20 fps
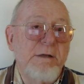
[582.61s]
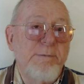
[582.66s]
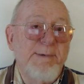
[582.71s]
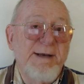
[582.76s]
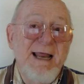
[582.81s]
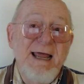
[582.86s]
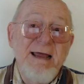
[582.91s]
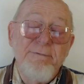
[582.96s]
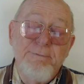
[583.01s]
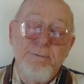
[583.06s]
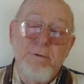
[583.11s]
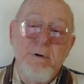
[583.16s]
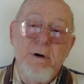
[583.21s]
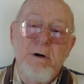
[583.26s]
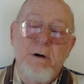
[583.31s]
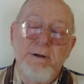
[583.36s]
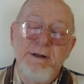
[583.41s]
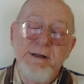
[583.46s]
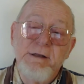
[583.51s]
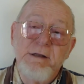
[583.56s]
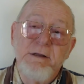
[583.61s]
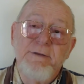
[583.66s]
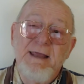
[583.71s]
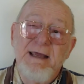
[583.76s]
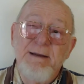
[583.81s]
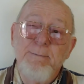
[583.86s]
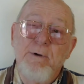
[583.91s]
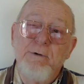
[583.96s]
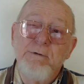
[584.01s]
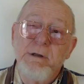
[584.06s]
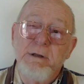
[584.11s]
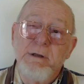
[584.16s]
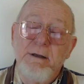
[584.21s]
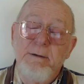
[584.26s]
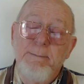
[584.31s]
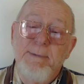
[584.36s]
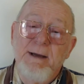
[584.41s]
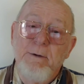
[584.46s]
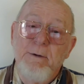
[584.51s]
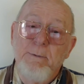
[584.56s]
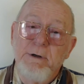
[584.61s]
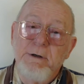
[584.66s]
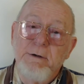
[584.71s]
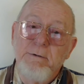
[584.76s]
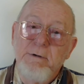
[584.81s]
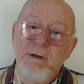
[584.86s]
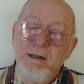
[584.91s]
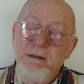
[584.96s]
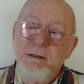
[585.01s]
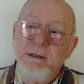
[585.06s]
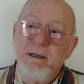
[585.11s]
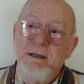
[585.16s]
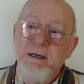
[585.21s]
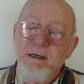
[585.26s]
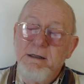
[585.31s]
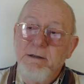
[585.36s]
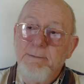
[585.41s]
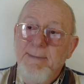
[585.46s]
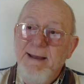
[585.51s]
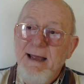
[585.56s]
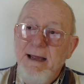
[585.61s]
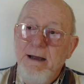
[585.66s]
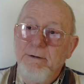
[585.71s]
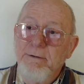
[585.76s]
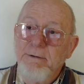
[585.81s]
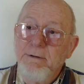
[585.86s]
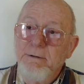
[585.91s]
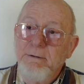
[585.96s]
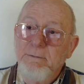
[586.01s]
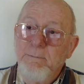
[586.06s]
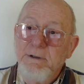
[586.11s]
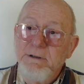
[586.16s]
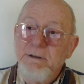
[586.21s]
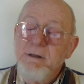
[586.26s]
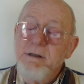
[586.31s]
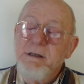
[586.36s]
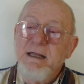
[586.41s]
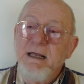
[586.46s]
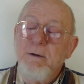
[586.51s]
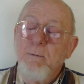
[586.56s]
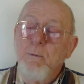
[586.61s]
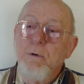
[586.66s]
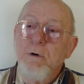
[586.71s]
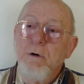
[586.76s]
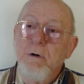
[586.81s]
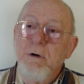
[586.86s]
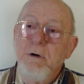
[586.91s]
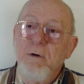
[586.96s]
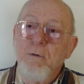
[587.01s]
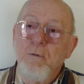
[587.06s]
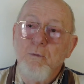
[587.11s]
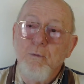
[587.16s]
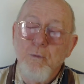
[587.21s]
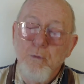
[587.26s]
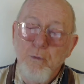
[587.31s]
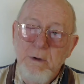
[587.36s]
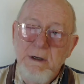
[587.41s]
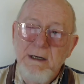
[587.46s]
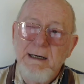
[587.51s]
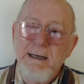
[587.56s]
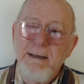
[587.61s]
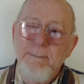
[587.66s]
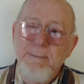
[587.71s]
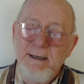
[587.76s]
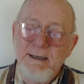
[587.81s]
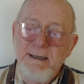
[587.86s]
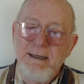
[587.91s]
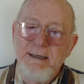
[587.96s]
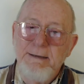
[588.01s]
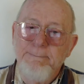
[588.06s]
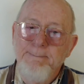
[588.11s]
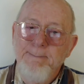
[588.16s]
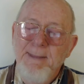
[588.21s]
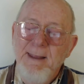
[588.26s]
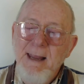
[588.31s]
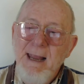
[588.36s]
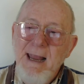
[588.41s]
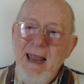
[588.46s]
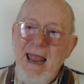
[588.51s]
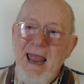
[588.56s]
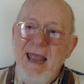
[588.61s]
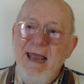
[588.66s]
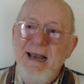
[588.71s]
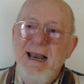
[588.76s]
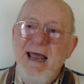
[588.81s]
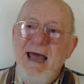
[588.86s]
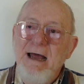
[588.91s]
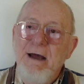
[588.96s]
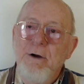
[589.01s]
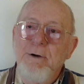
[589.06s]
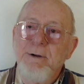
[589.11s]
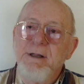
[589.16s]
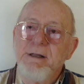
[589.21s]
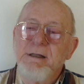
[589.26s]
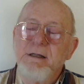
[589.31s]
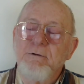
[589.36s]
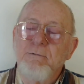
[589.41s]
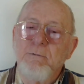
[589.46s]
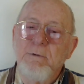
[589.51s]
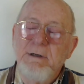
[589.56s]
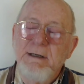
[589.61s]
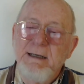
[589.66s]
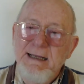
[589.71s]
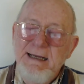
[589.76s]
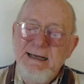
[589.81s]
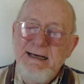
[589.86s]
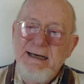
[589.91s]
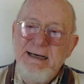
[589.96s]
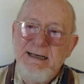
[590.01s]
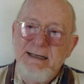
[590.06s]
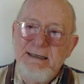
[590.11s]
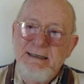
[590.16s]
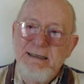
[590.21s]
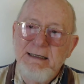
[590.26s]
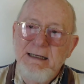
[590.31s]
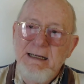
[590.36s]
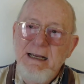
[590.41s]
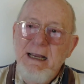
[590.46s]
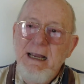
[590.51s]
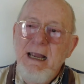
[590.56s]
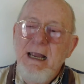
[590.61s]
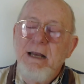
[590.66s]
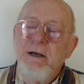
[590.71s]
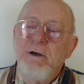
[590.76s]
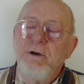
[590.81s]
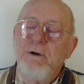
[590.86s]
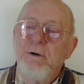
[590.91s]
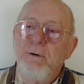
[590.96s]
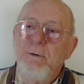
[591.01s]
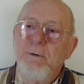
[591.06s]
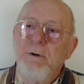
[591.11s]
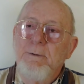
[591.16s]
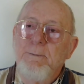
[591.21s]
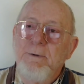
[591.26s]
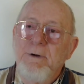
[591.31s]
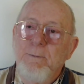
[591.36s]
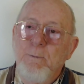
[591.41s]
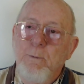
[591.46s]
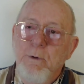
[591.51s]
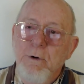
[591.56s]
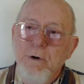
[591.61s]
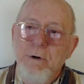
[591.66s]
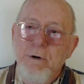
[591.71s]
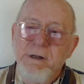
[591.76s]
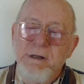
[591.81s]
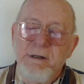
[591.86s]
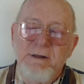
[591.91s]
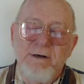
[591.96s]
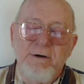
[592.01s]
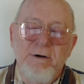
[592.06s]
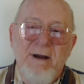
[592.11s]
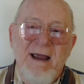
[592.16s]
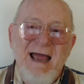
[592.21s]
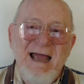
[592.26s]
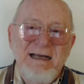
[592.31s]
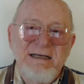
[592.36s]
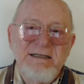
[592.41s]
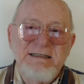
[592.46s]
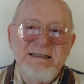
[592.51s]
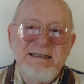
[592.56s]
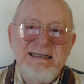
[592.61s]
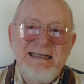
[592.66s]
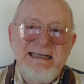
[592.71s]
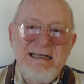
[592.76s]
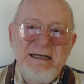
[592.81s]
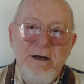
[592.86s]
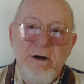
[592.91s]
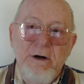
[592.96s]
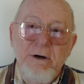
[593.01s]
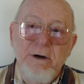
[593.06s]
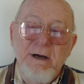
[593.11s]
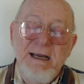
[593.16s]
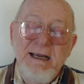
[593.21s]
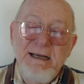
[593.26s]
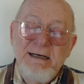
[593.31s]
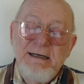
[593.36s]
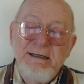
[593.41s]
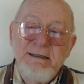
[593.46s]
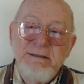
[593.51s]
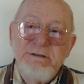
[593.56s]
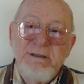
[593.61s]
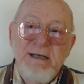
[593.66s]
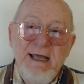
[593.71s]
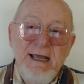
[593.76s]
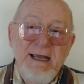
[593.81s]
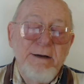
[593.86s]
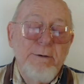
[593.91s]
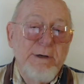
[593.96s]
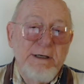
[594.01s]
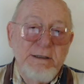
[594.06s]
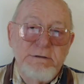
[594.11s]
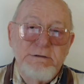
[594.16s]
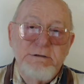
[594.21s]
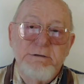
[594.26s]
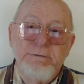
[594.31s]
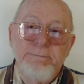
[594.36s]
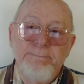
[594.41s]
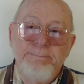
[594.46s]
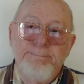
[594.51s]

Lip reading: But after all, isn't that mostly about what Greek study is about? What does that word really mean? And how is it related to words that are actually in our English language?